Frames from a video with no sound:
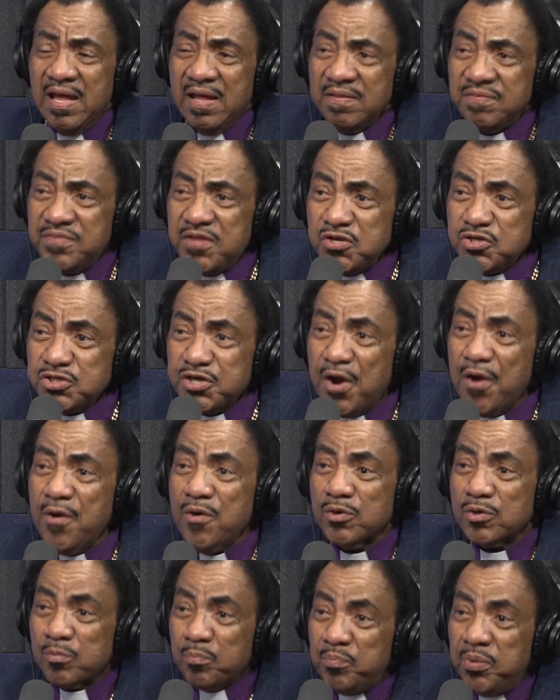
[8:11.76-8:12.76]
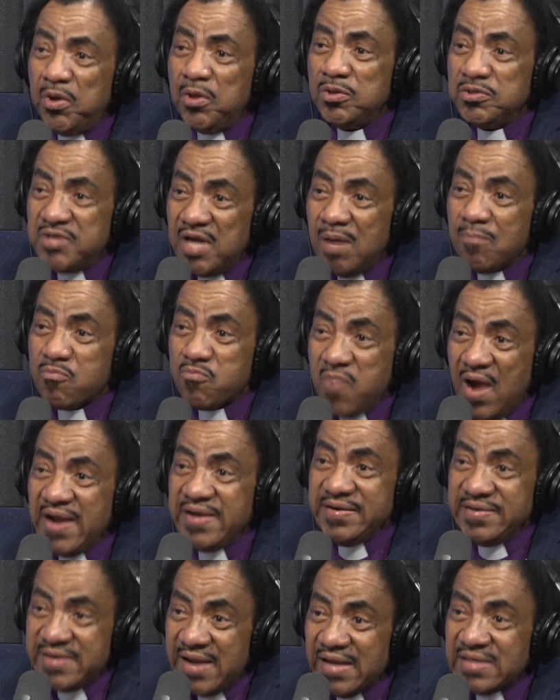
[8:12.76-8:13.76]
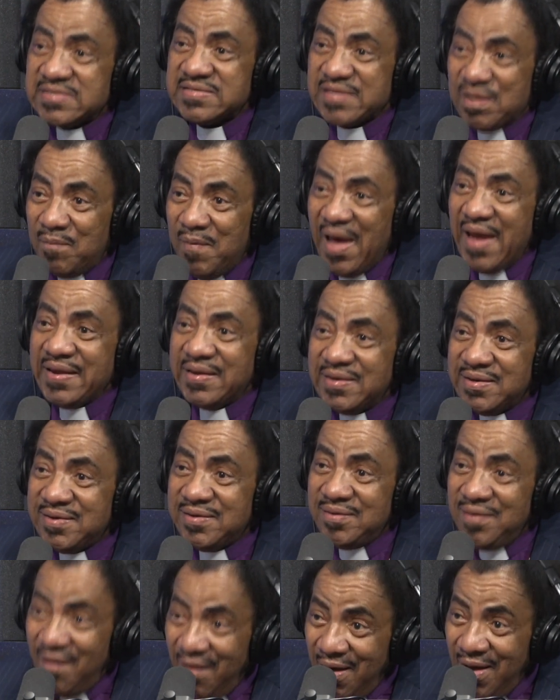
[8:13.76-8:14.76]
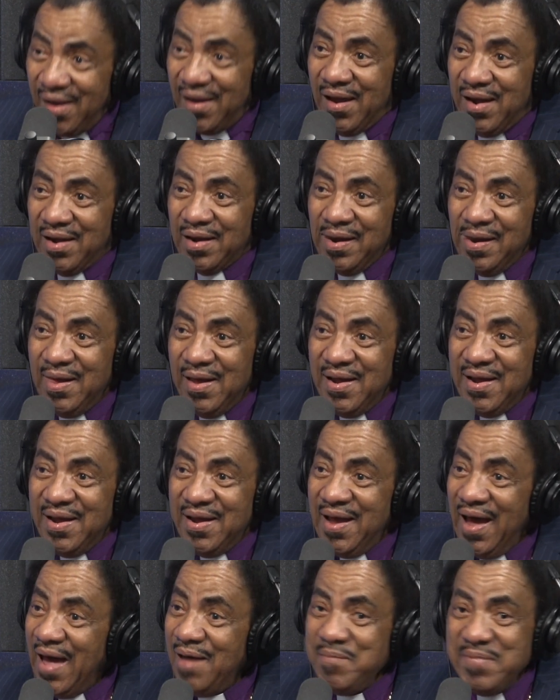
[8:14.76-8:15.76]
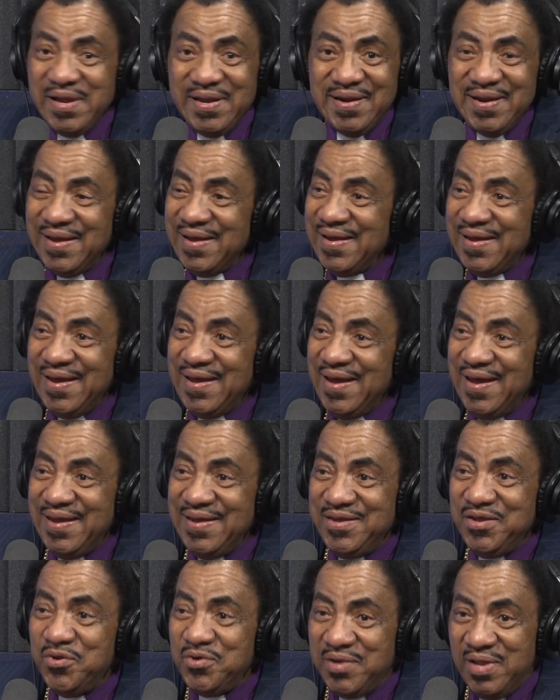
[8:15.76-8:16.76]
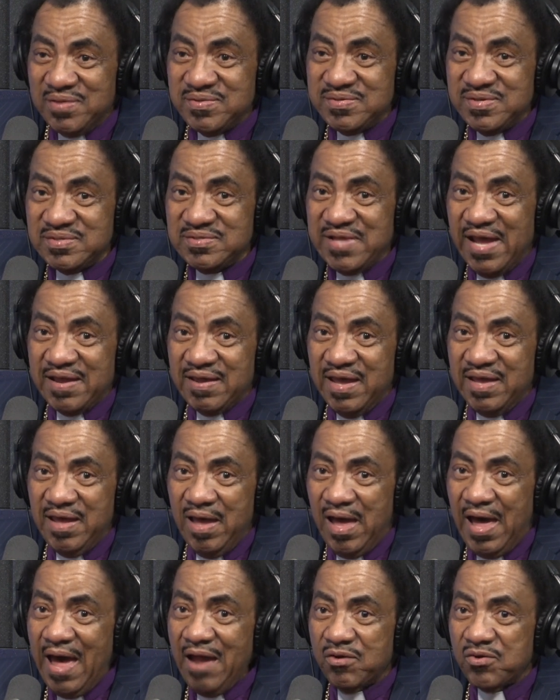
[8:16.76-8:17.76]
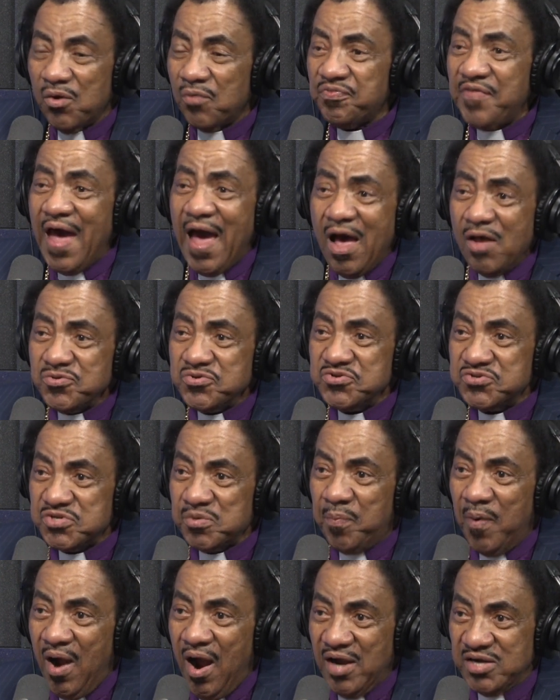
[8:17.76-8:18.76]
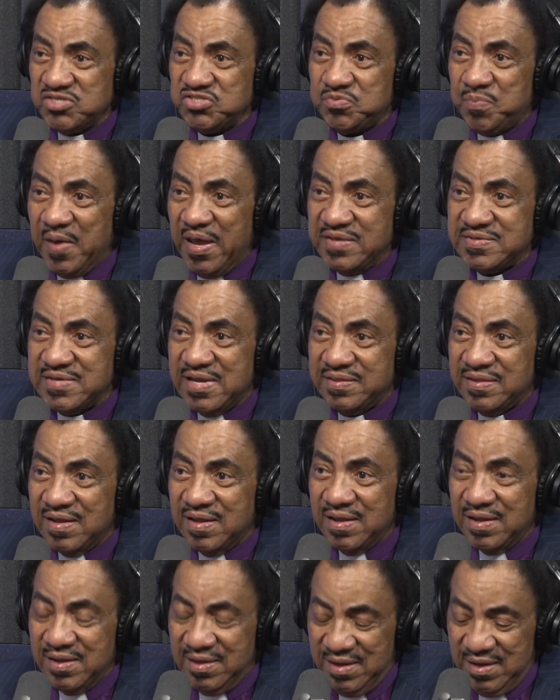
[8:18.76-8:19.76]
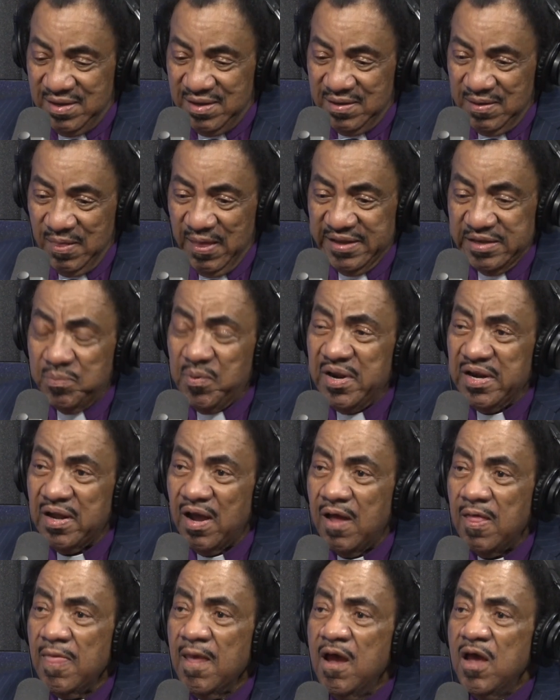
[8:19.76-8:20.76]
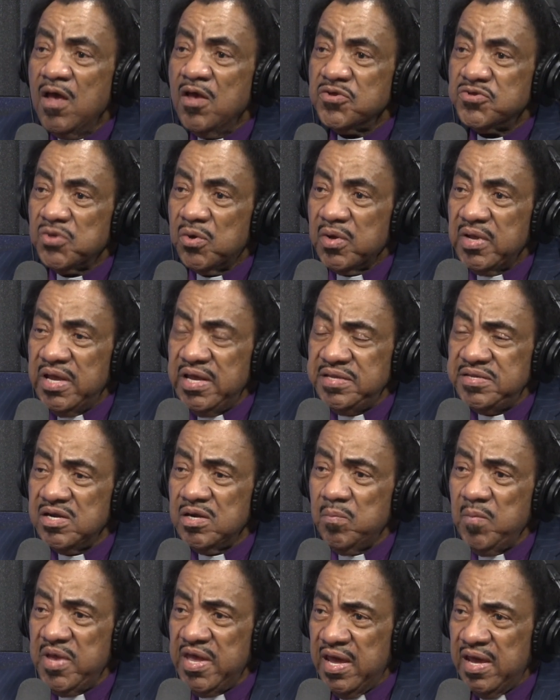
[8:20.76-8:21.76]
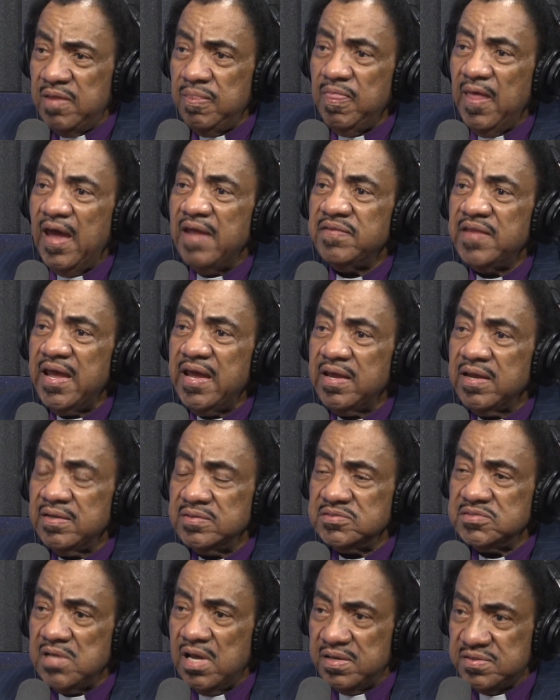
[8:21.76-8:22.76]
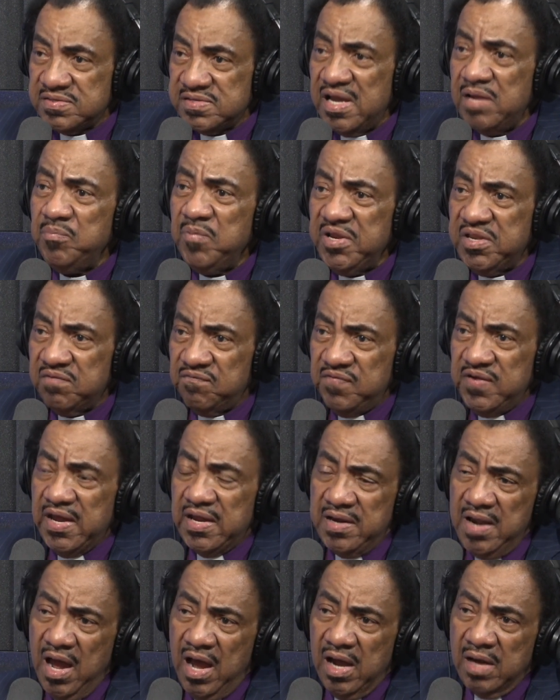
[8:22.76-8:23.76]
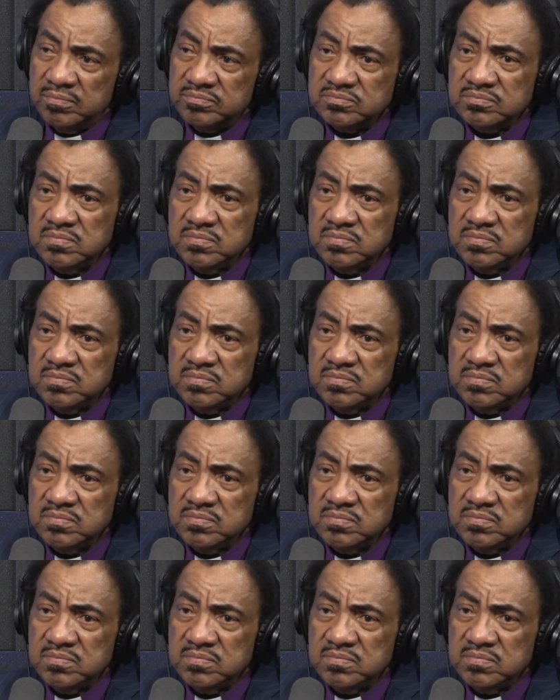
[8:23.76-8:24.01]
this colonel pulled up right next to my car. I mean, it's like, I don't know, thousands of parking space at the Pentagon. So he took me in and they sent me to Vietnam.